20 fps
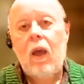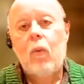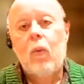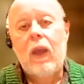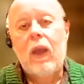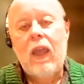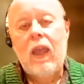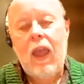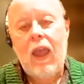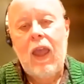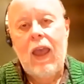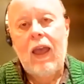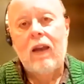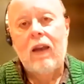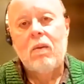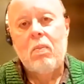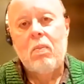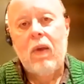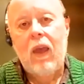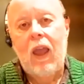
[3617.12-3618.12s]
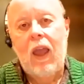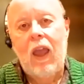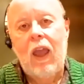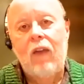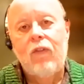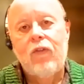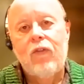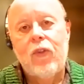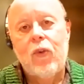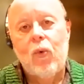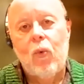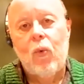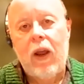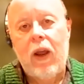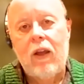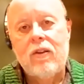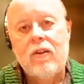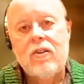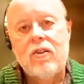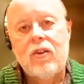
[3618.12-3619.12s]
We can't pay for the
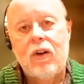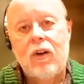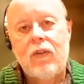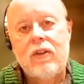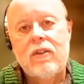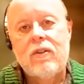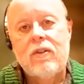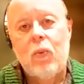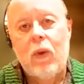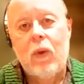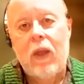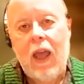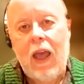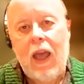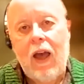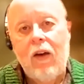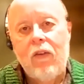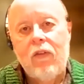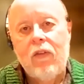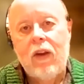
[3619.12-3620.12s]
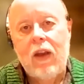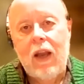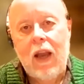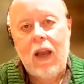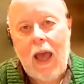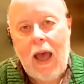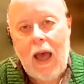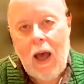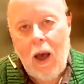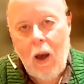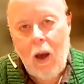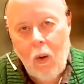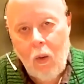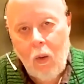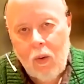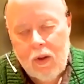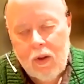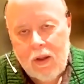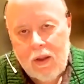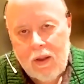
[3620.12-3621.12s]
rail service we have
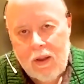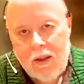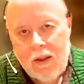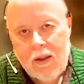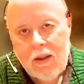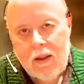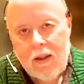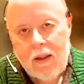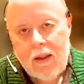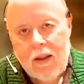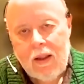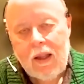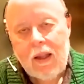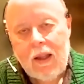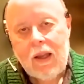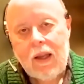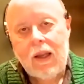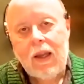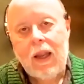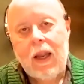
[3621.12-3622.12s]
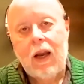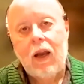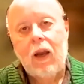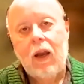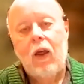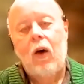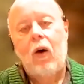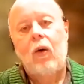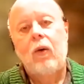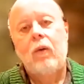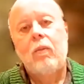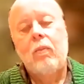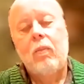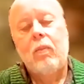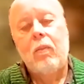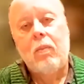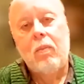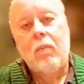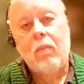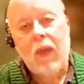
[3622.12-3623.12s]
now, let alone
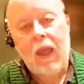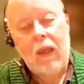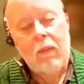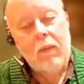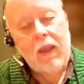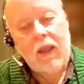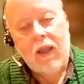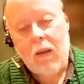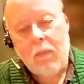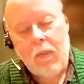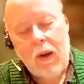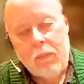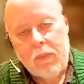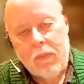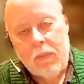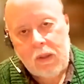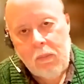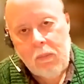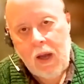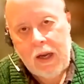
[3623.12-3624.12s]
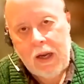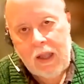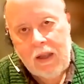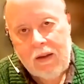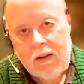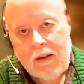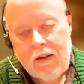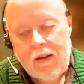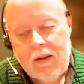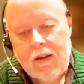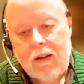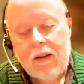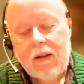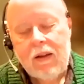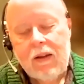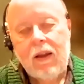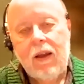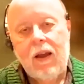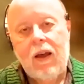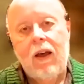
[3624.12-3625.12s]
maybe come up with the money
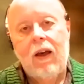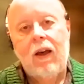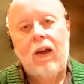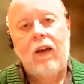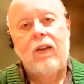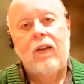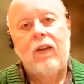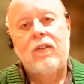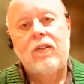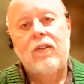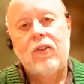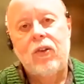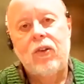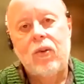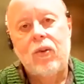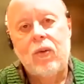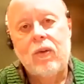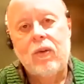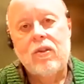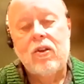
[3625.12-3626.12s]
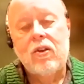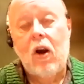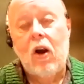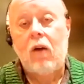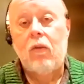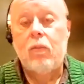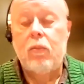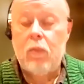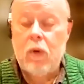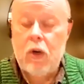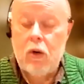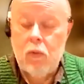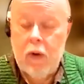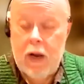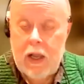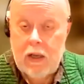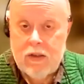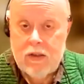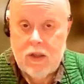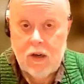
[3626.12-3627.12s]
uh, to start new
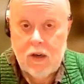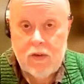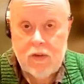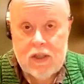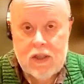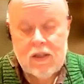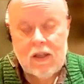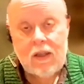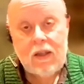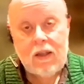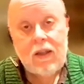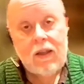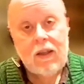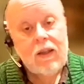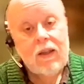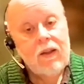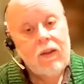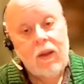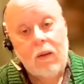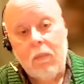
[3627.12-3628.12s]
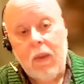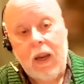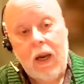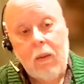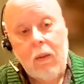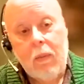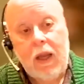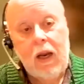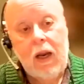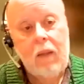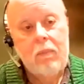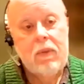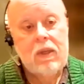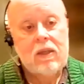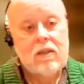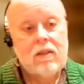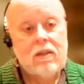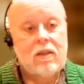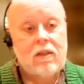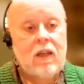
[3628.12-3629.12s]
rail service that may or may not
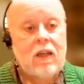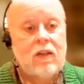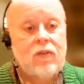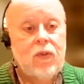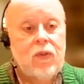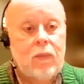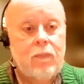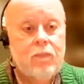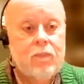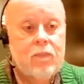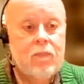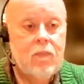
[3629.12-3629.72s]
be successful.